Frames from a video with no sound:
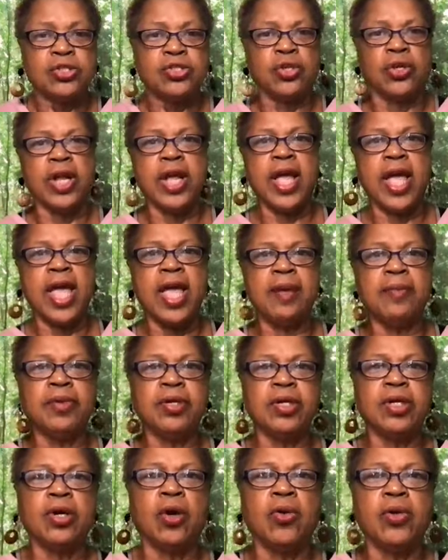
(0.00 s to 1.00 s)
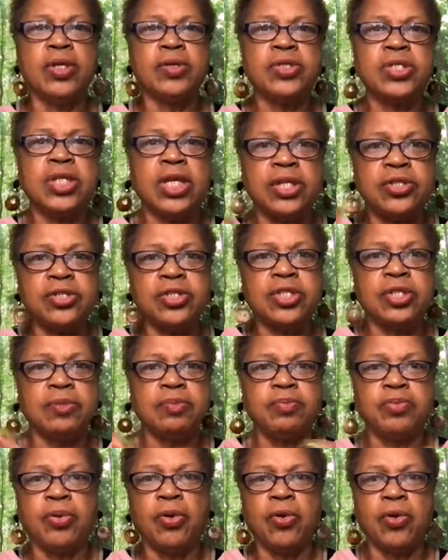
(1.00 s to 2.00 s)
So they're able to go and touch
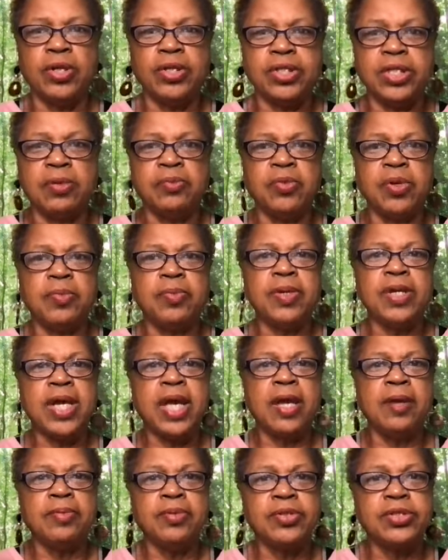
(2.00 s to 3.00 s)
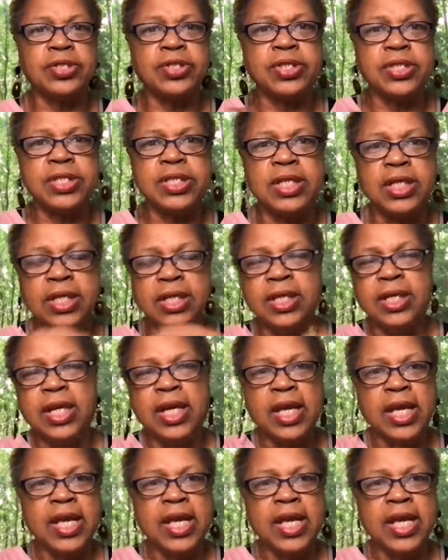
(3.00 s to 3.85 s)
them points and be able to see